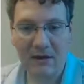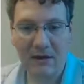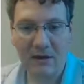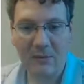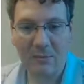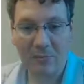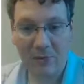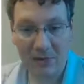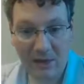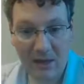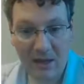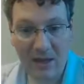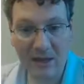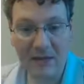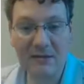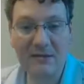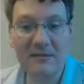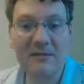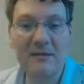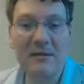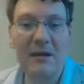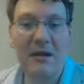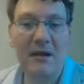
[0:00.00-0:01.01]

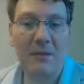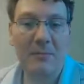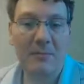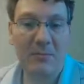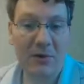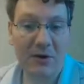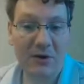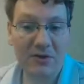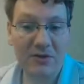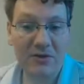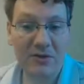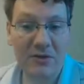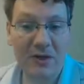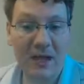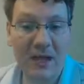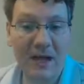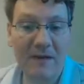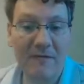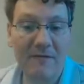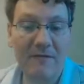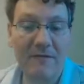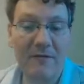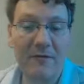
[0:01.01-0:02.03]
plus partial
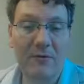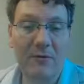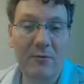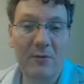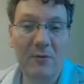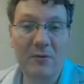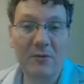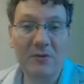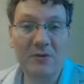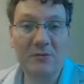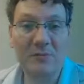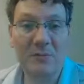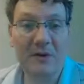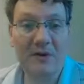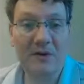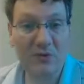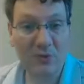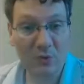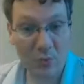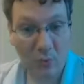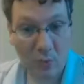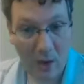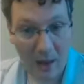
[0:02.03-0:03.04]
f with respect
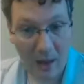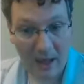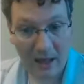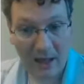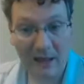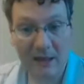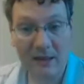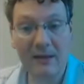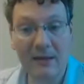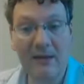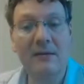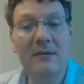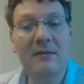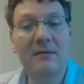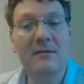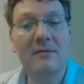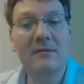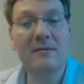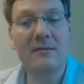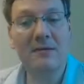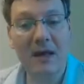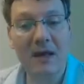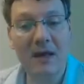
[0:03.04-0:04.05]
to y
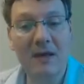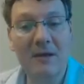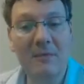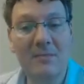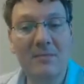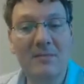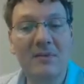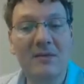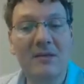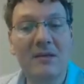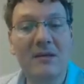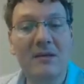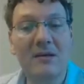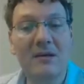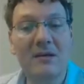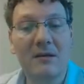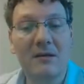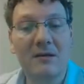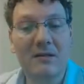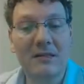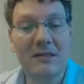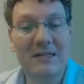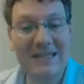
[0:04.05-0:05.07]
times
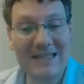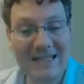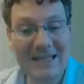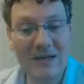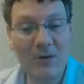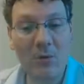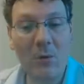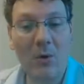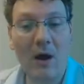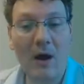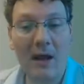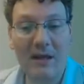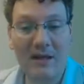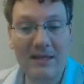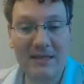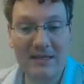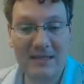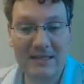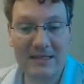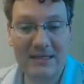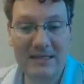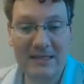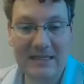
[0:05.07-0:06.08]
dy
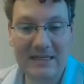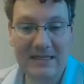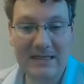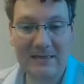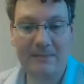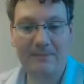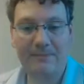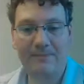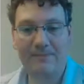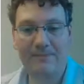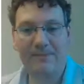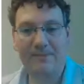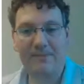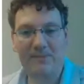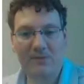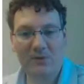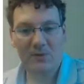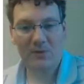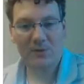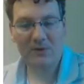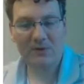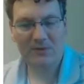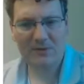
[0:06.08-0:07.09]
dt. So
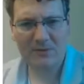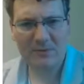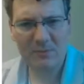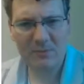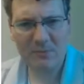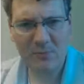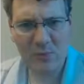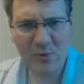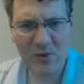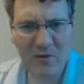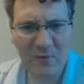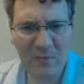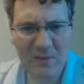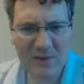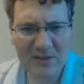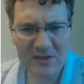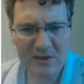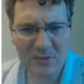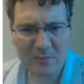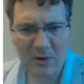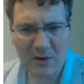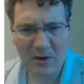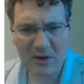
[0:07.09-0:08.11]
you have a mix
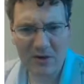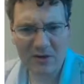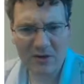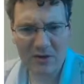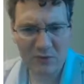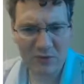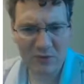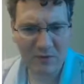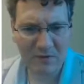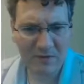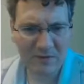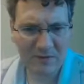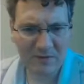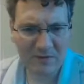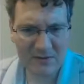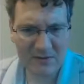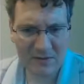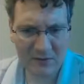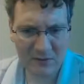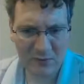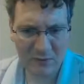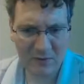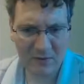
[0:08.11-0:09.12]
of partial derivatives and
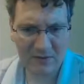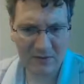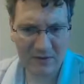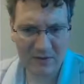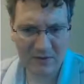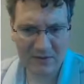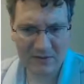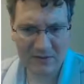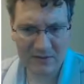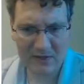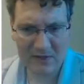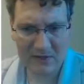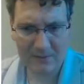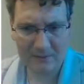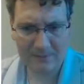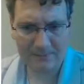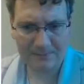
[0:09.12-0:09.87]
derivatives here.